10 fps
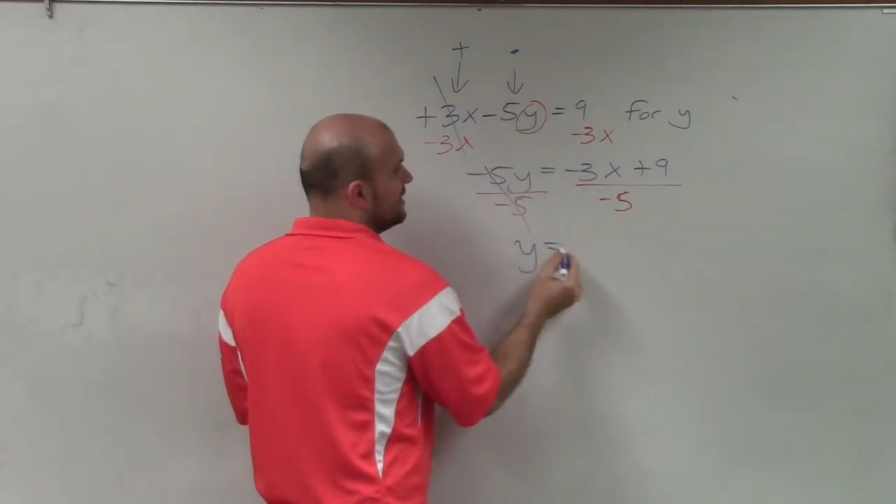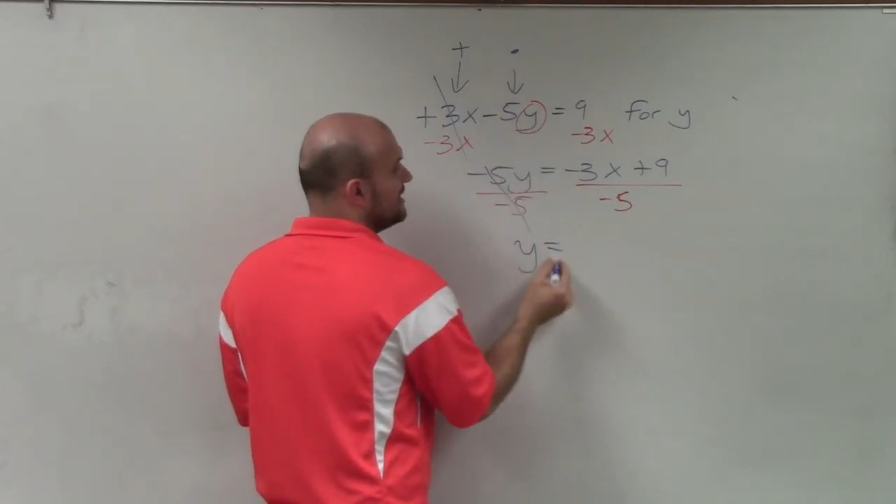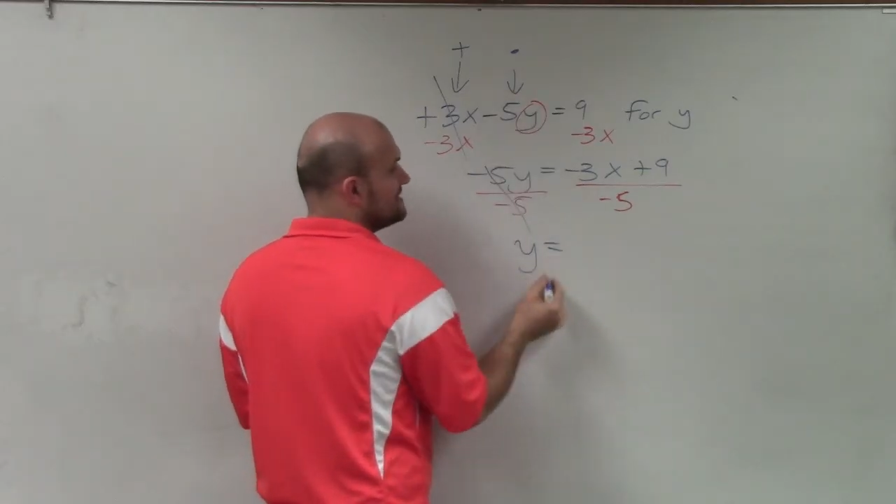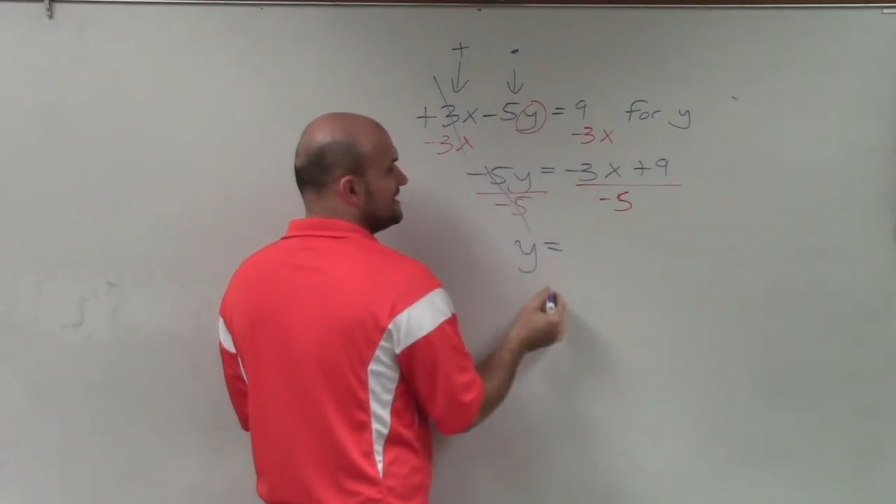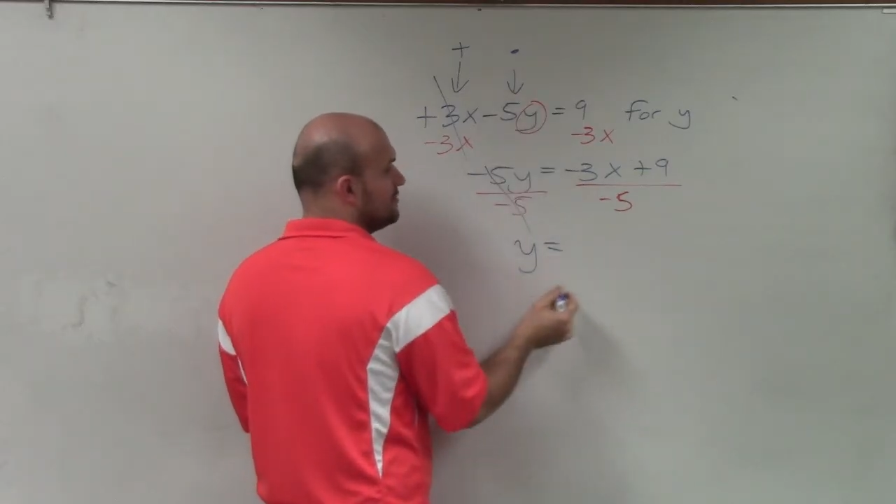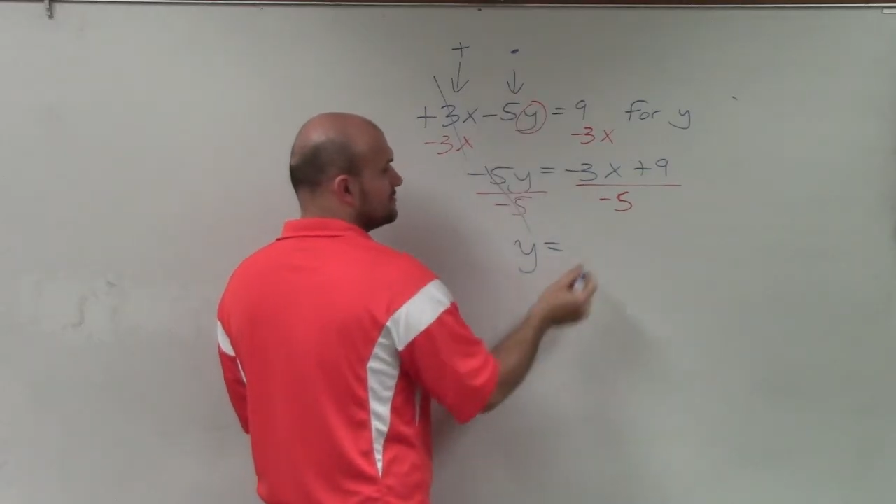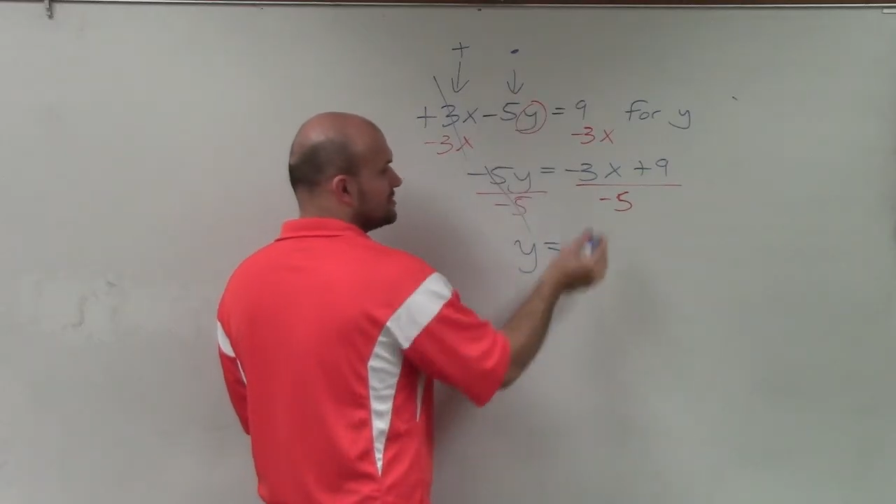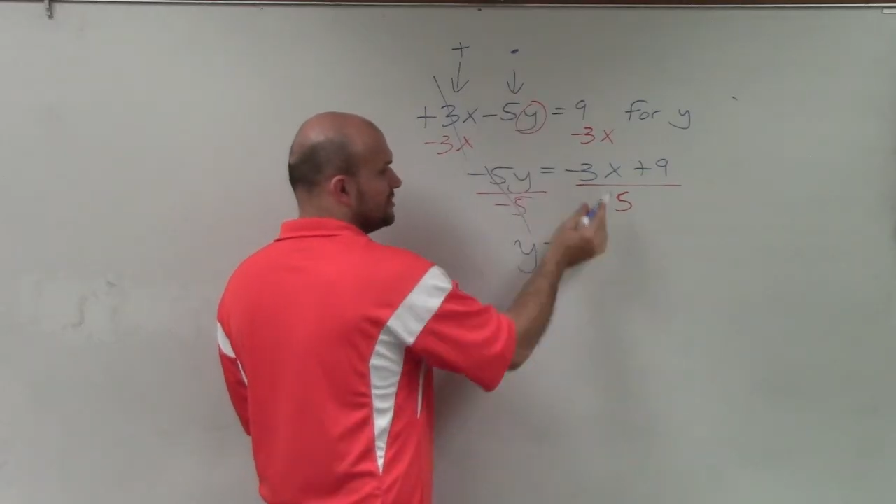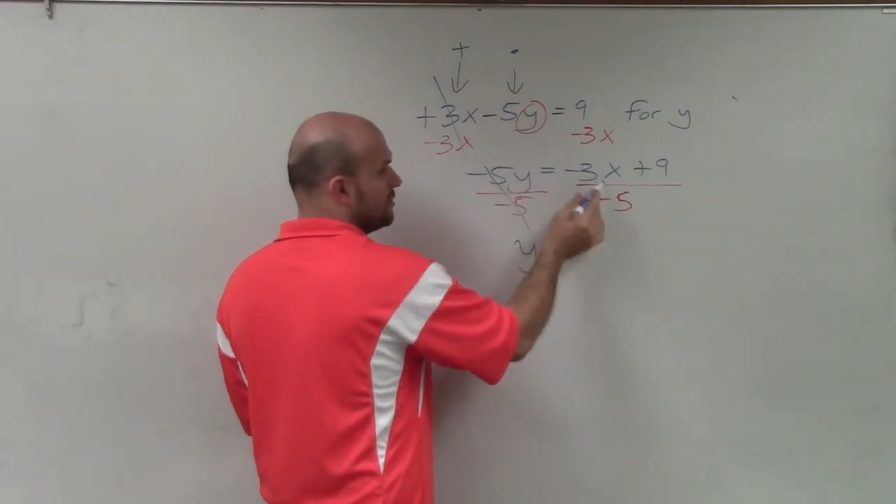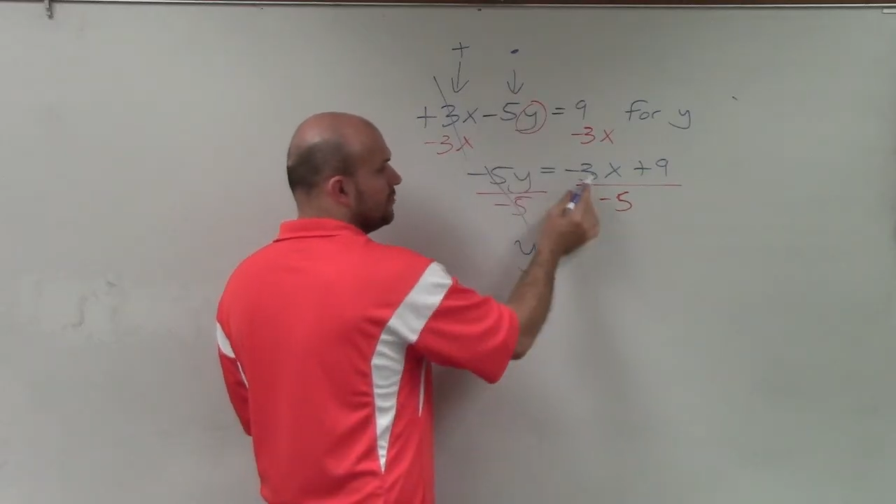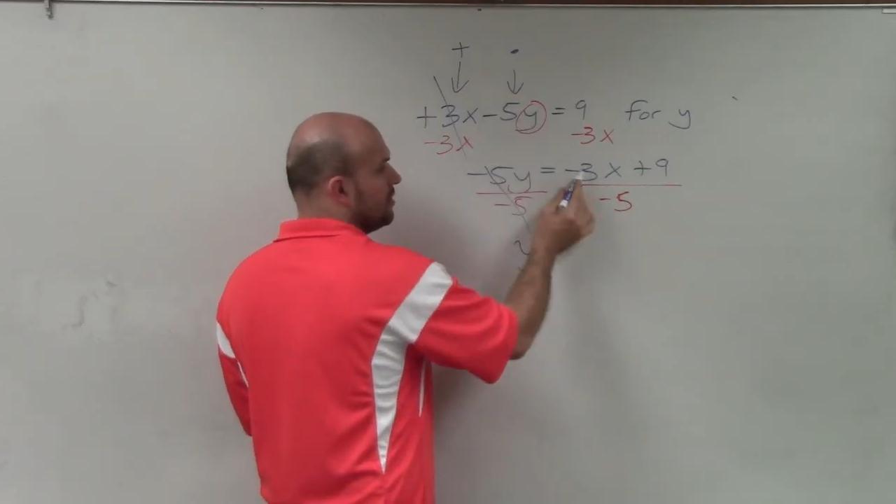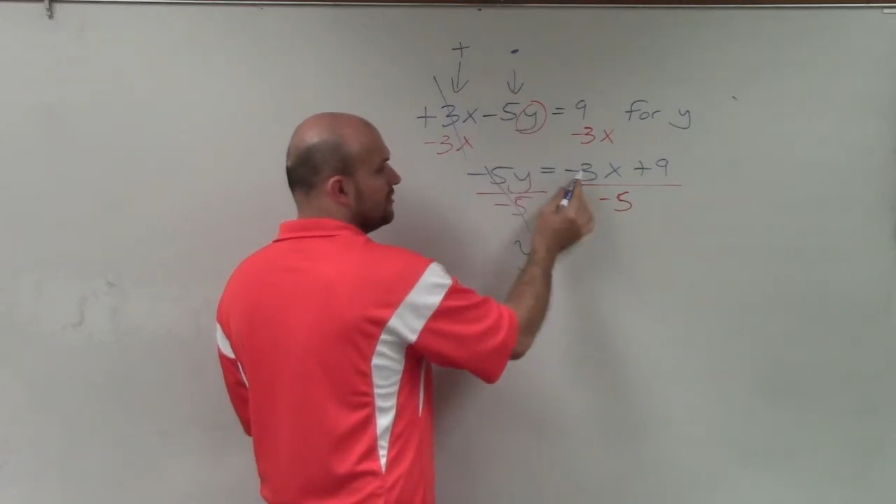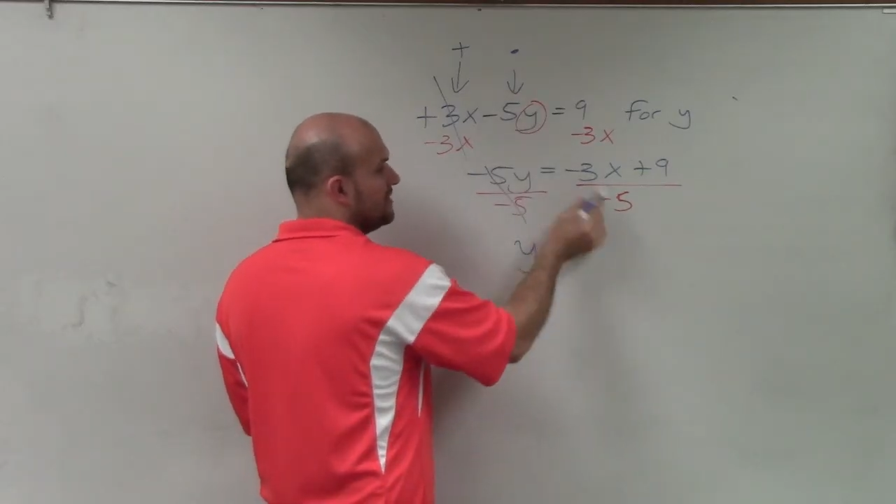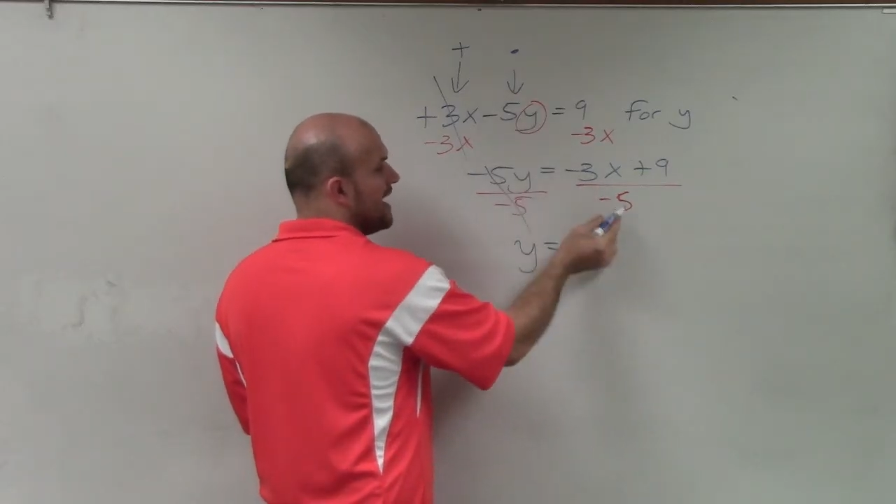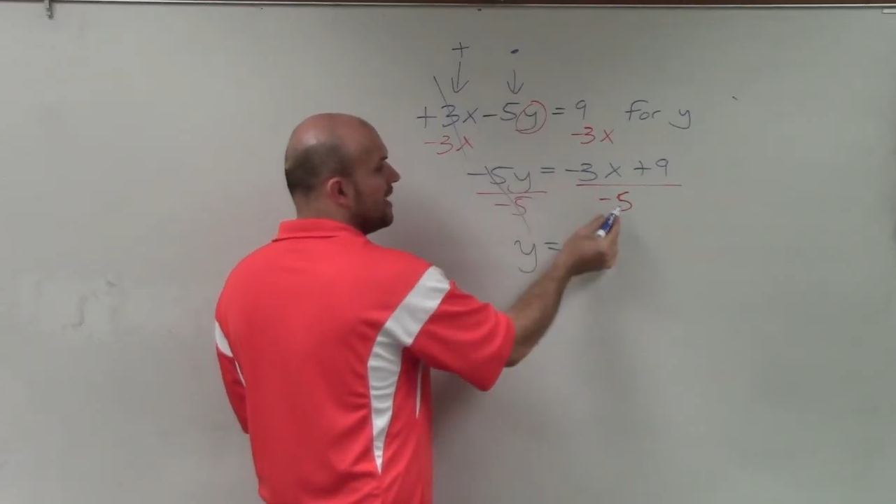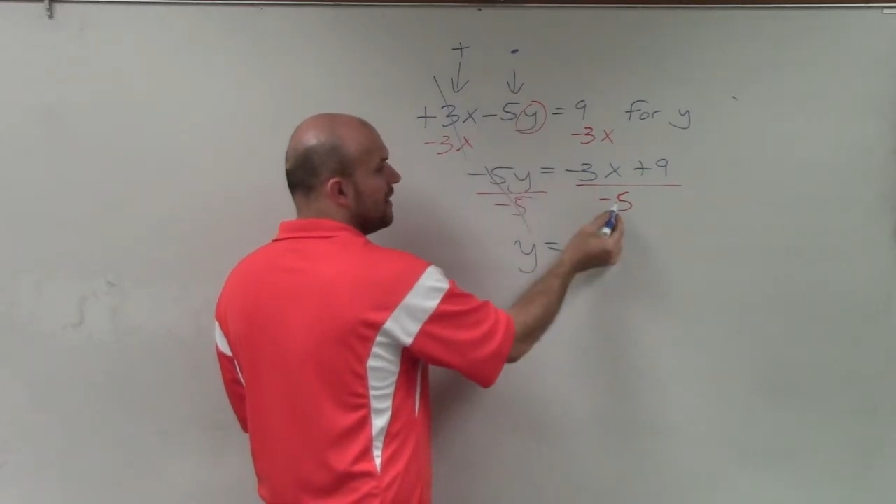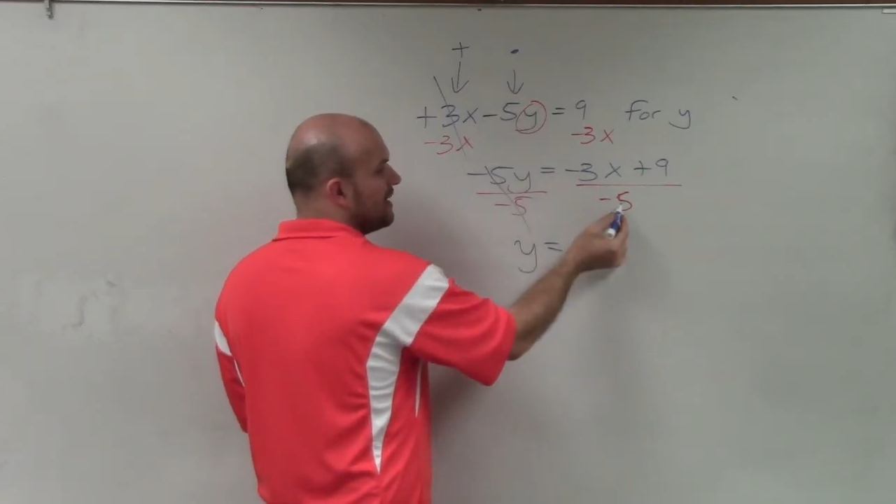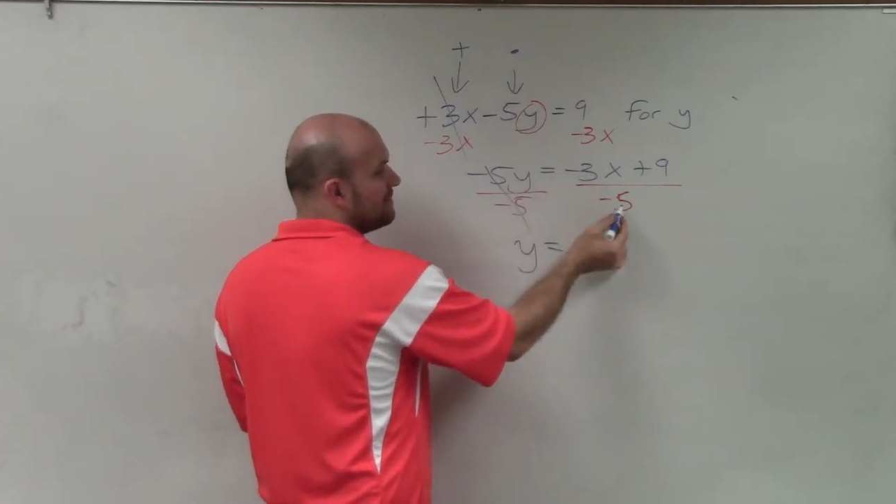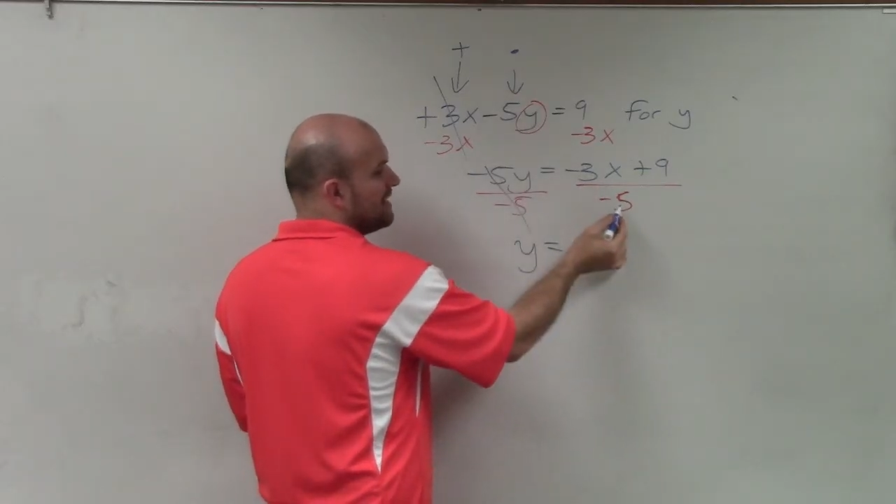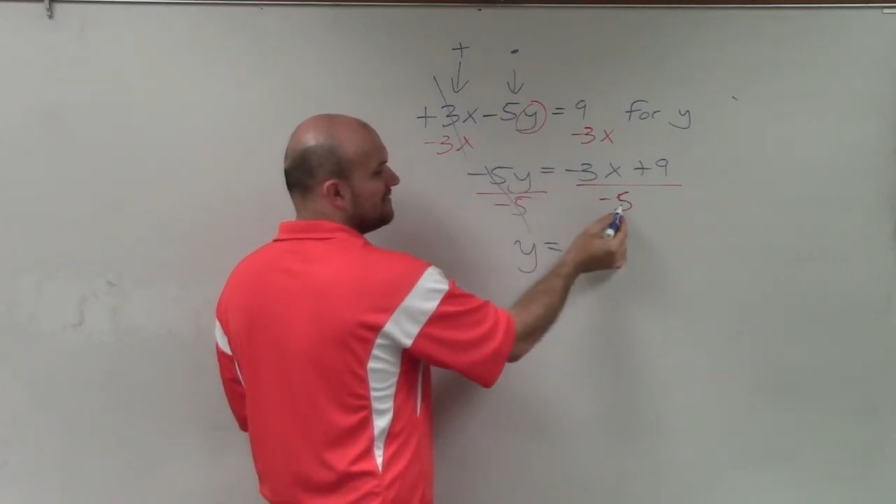is equal to, well, now I'm
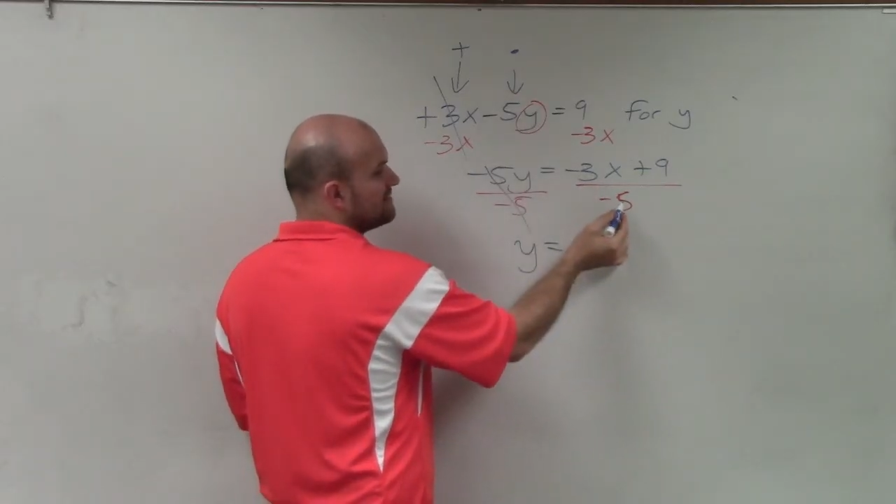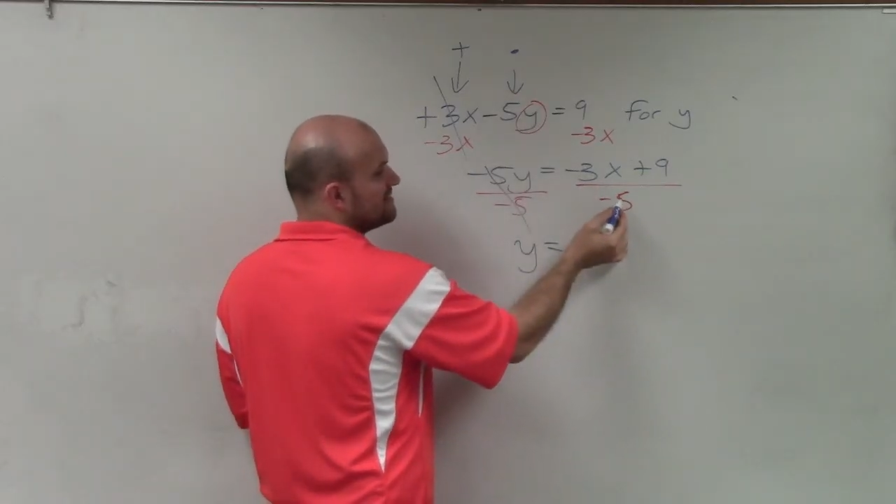going to have to